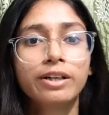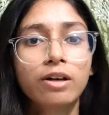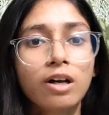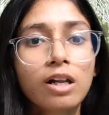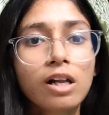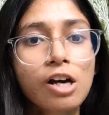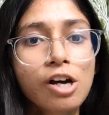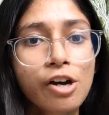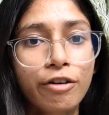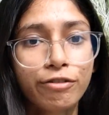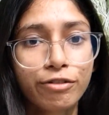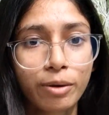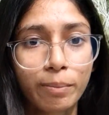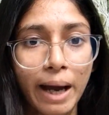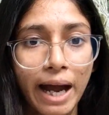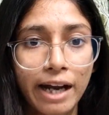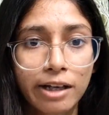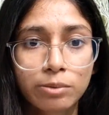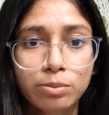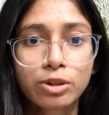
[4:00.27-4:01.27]
and all from
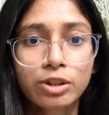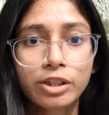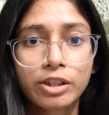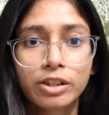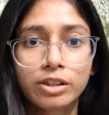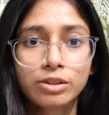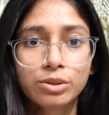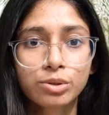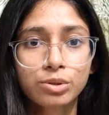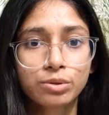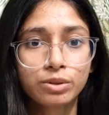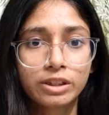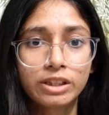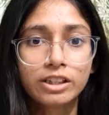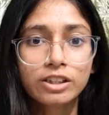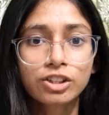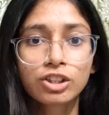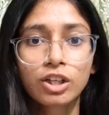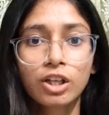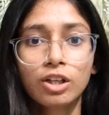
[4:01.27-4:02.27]
handbook he used to
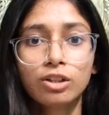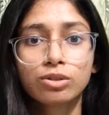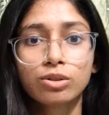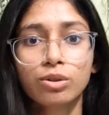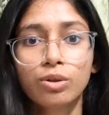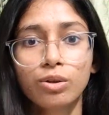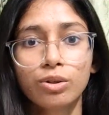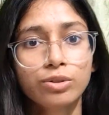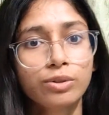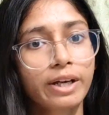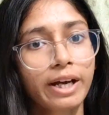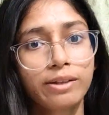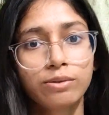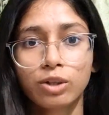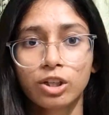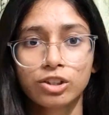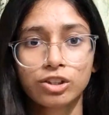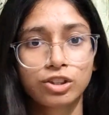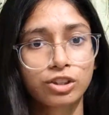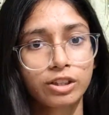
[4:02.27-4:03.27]
teach. So you can
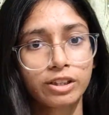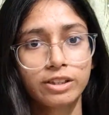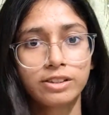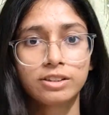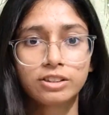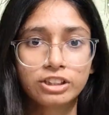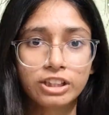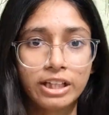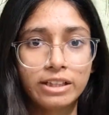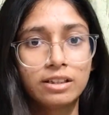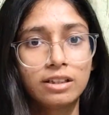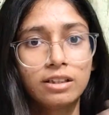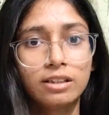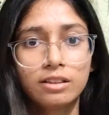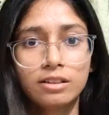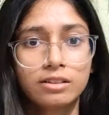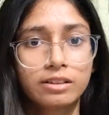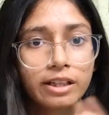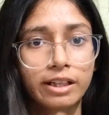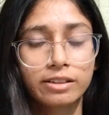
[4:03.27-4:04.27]
watch his
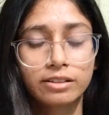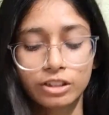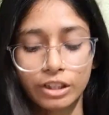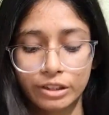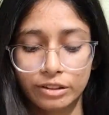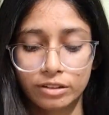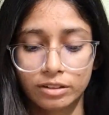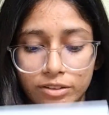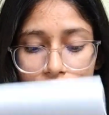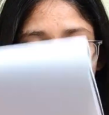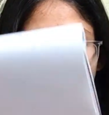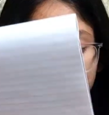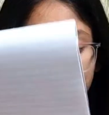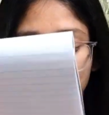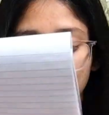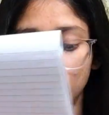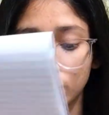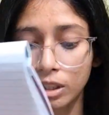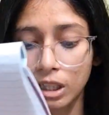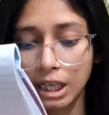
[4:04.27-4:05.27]
channel. That channel is very
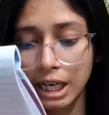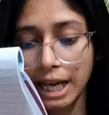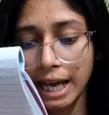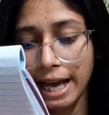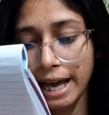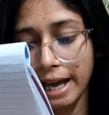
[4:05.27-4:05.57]
good.